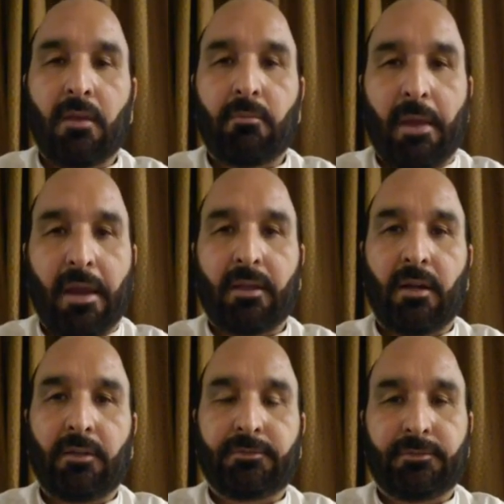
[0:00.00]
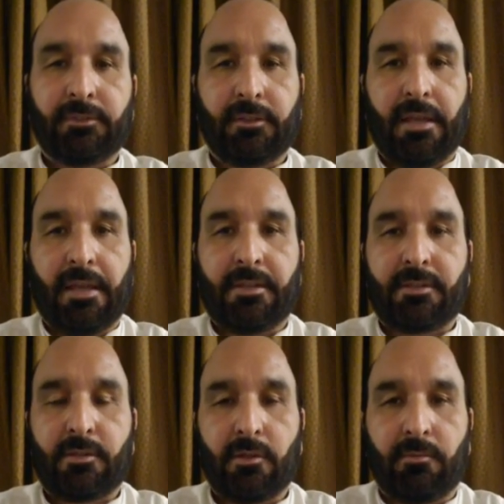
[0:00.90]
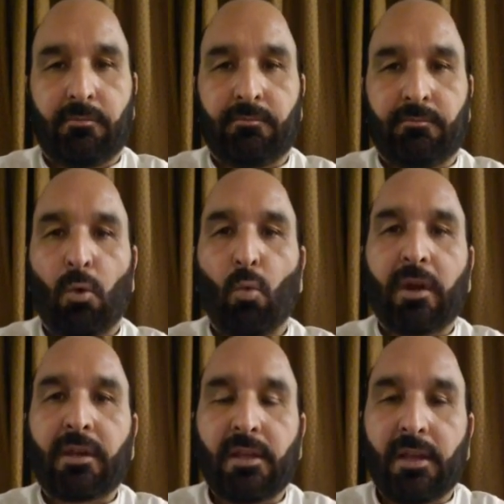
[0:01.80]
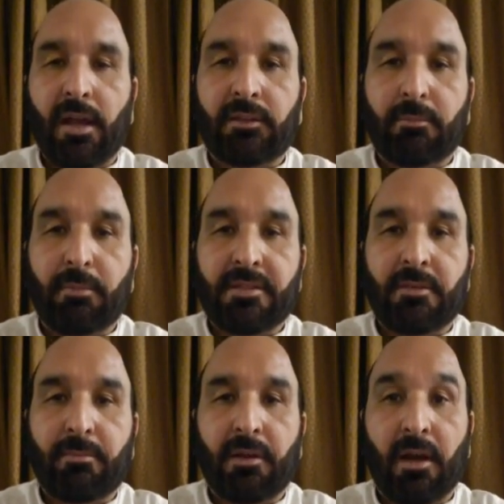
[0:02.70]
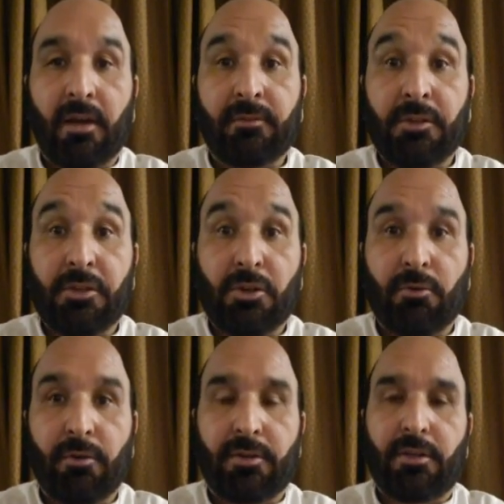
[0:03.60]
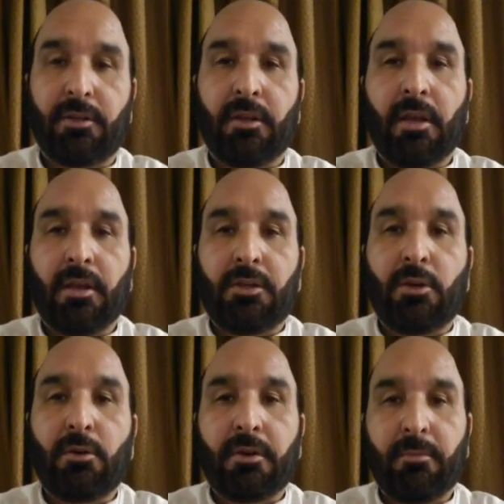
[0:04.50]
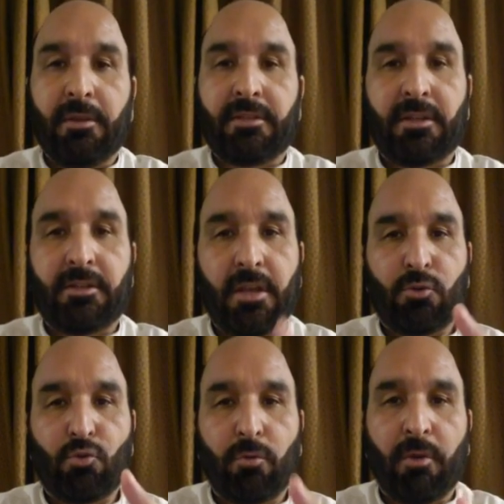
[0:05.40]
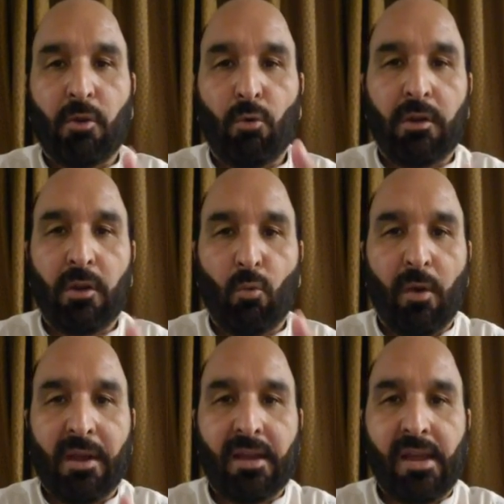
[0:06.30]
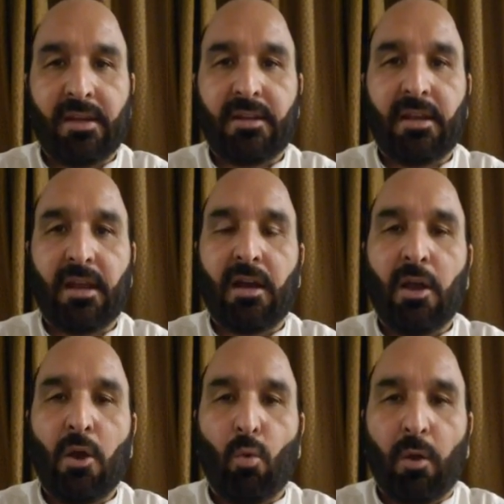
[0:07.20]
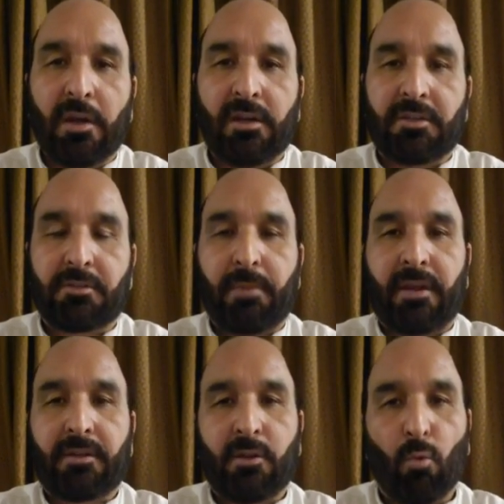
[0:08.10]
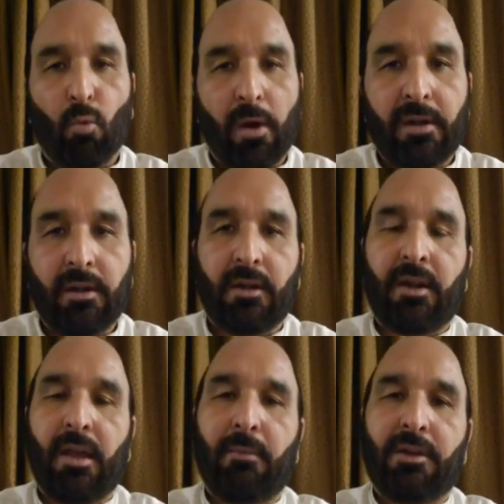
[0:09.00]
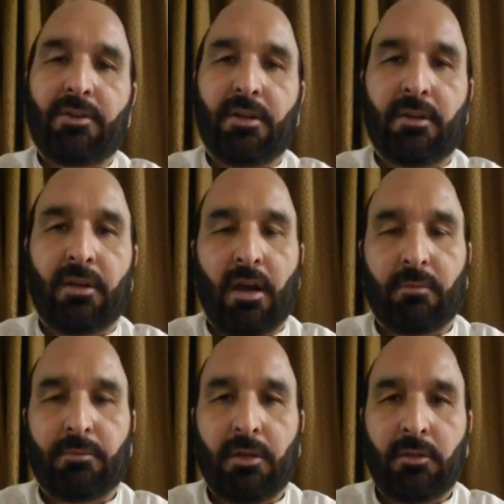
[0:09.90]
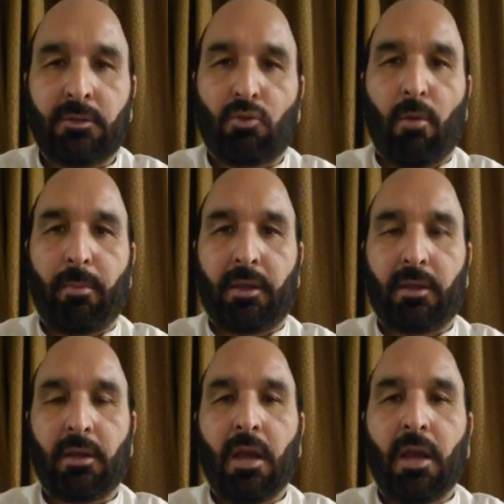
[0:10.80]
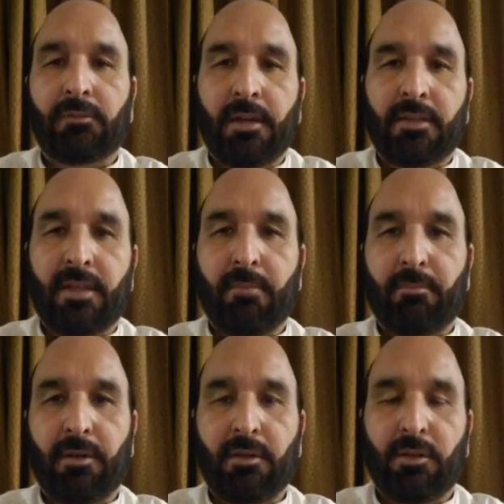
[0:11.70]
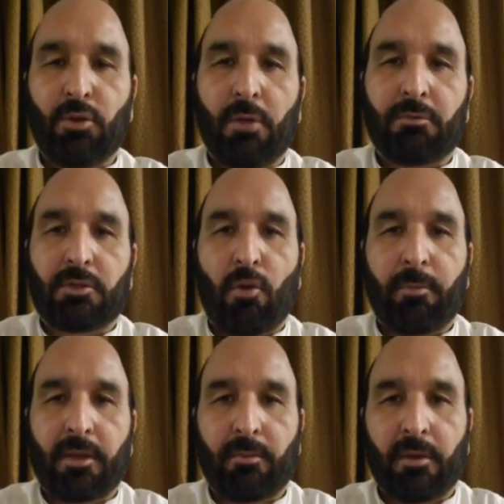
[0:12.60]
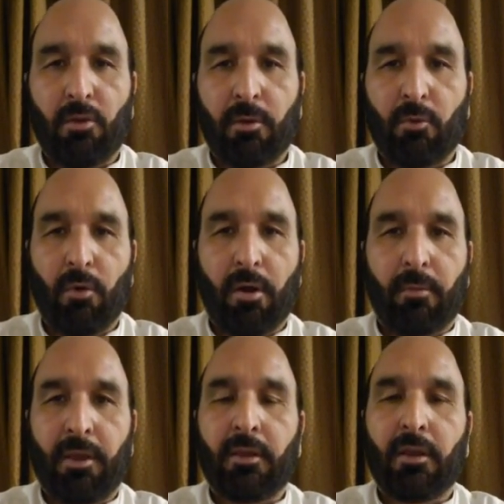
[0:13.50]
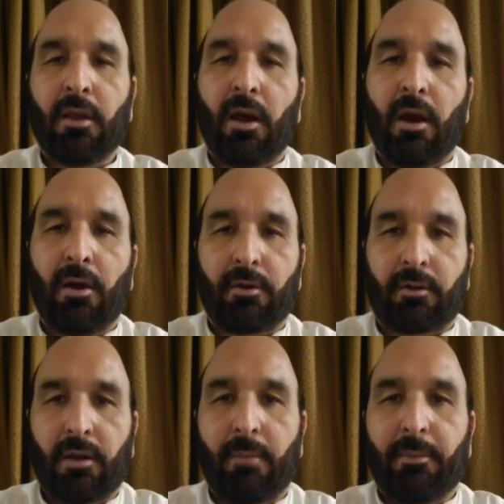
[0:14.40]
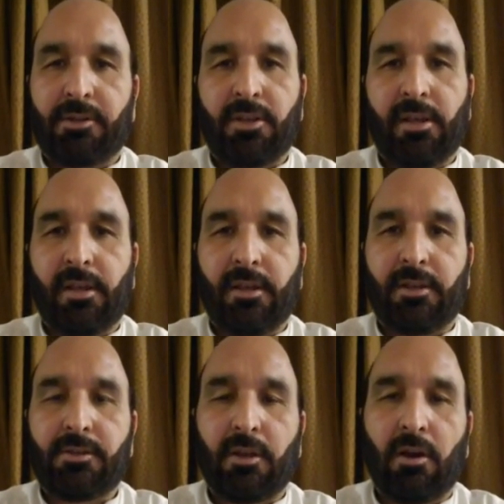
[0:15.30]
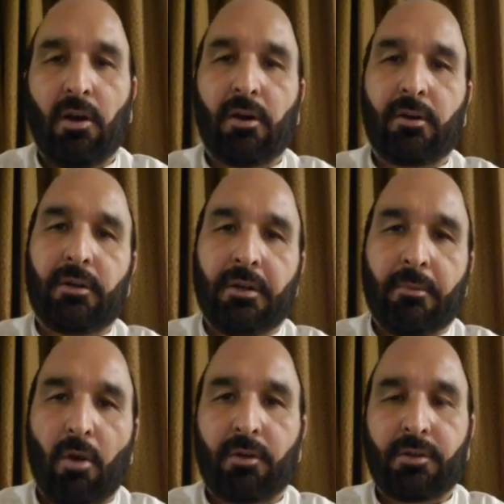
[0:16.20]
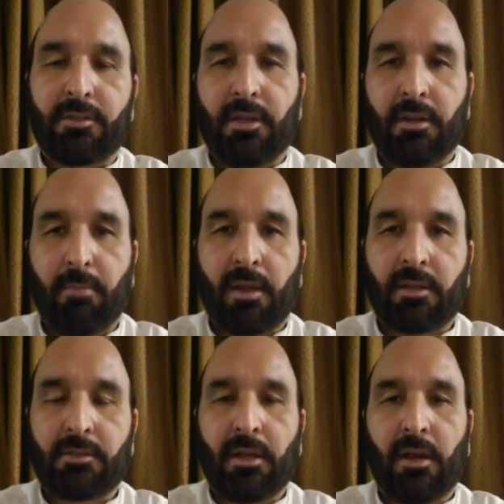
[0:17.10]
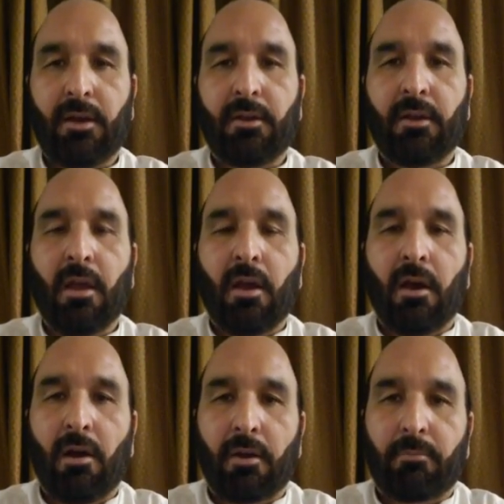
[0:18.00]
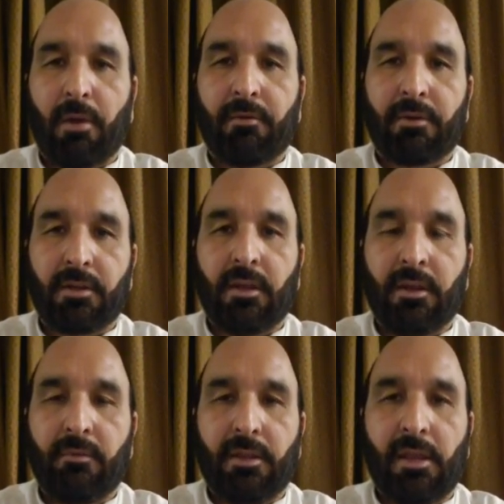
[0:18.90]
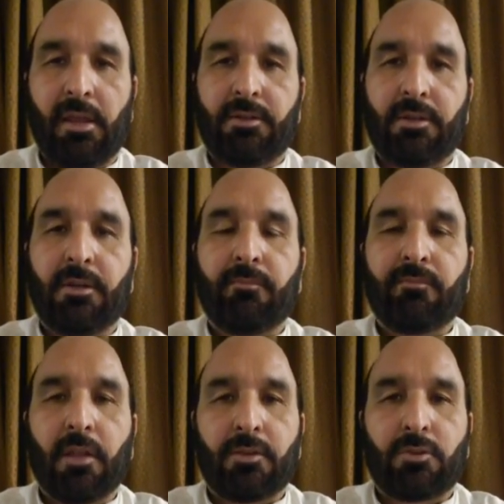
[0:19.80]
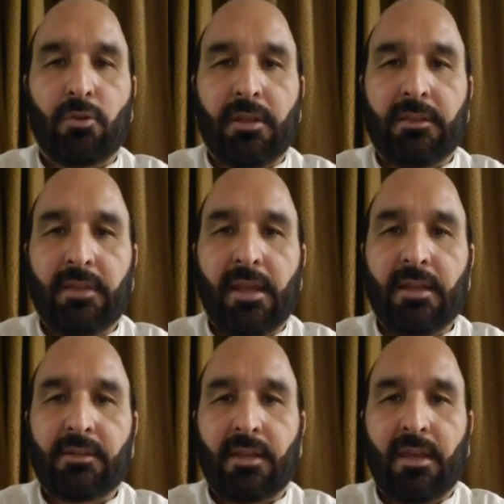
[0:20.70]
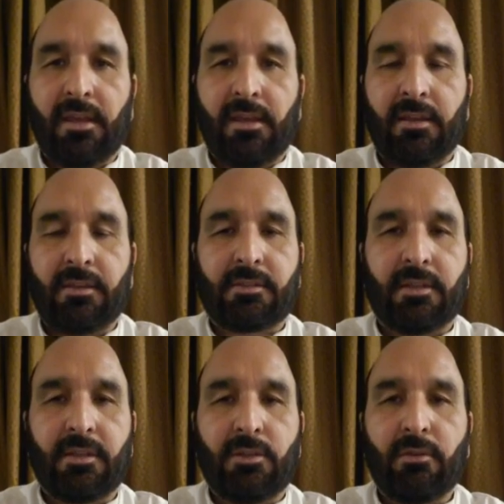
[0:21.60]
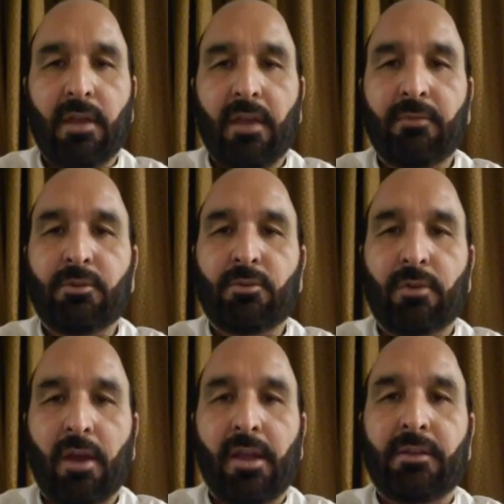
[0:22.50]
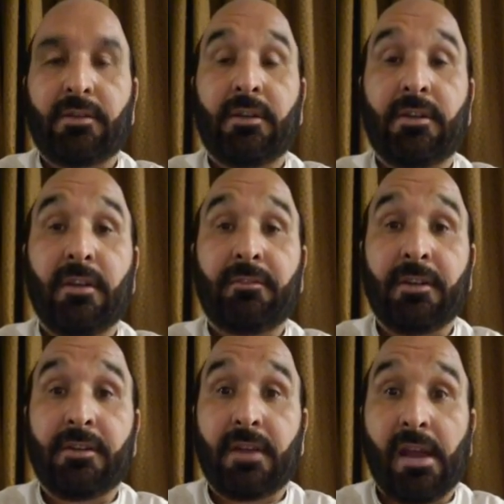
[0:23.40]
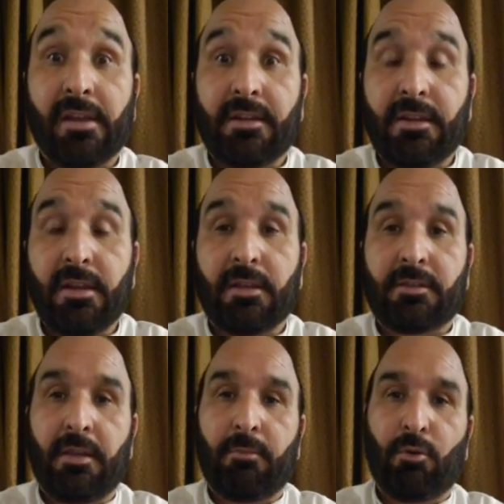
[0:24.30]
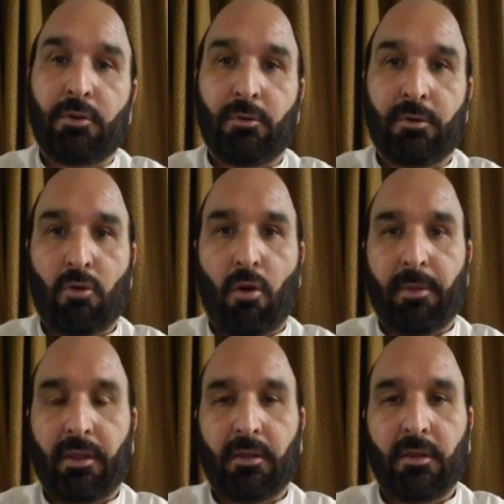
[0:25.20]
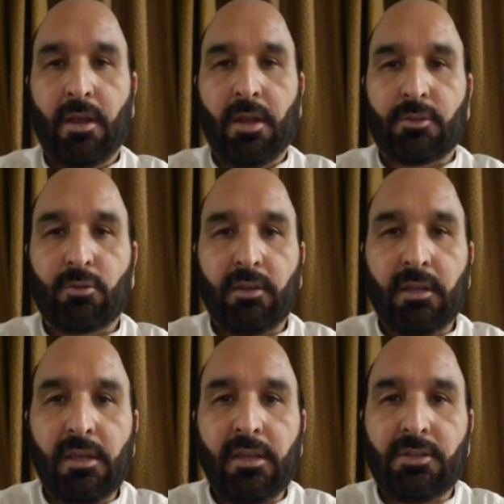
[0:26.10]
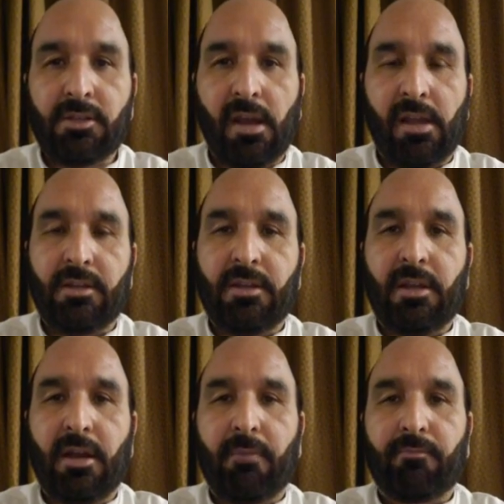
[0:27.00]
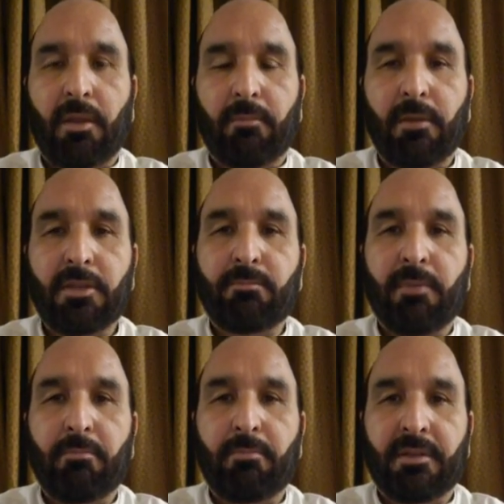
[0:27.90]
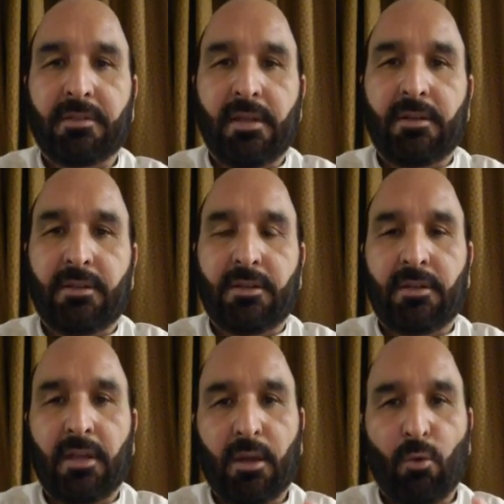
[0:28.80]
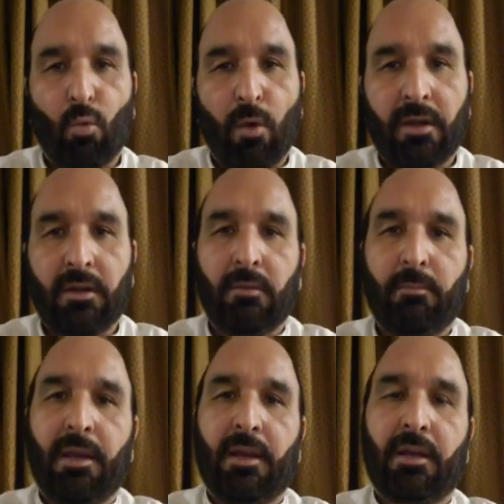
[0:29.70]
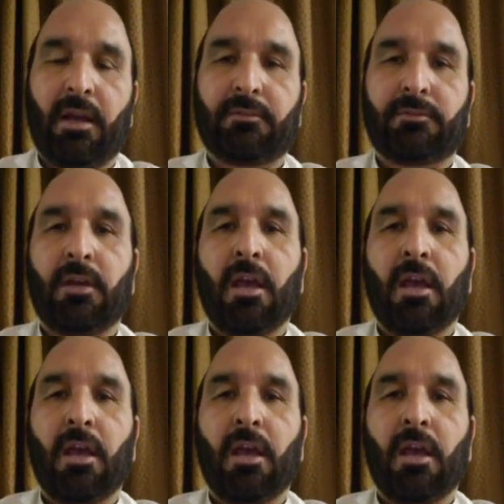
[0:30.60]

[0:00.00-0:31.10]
Paragraph is working on the principle of unity. Unity means that there should be only one idea, one aspect, one dimension of the topic. For example, you have the topic of global warming or climate change or democracy in Pakistan or poverty alleviation. So in that case, you have to write different ideas about your topic. So each idea must be presented in one paragraph.